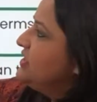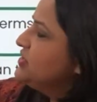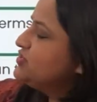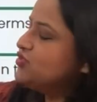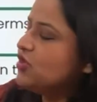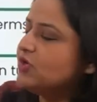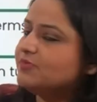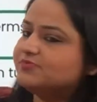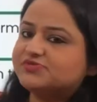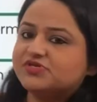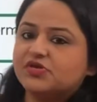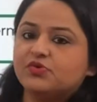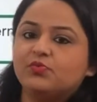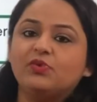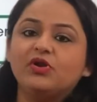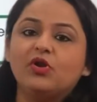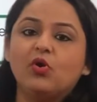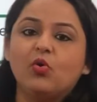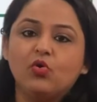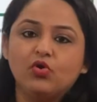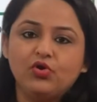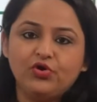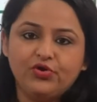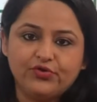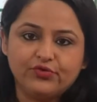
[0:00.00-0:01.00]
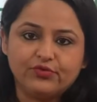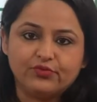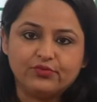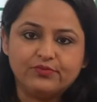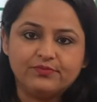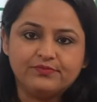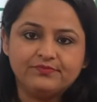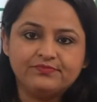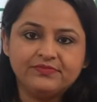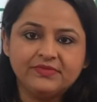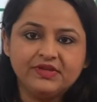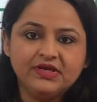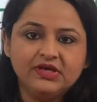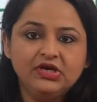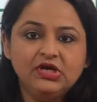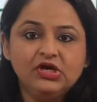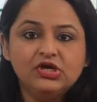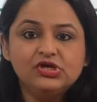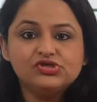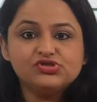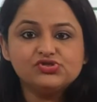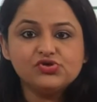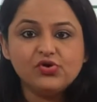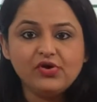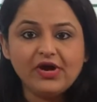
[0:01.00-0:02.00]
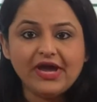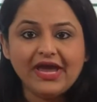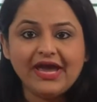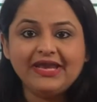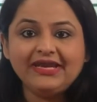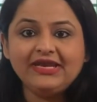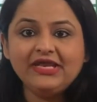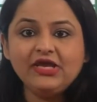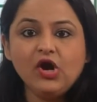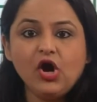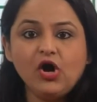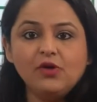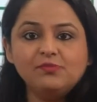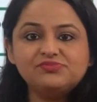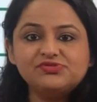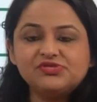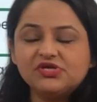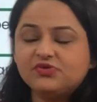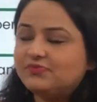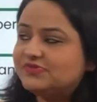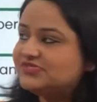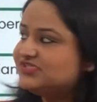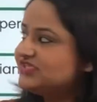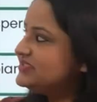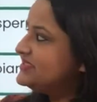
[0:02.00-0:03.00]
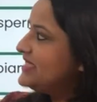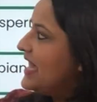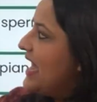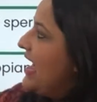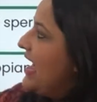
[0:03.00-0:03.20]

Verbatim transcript: this option will hold true. So any option which is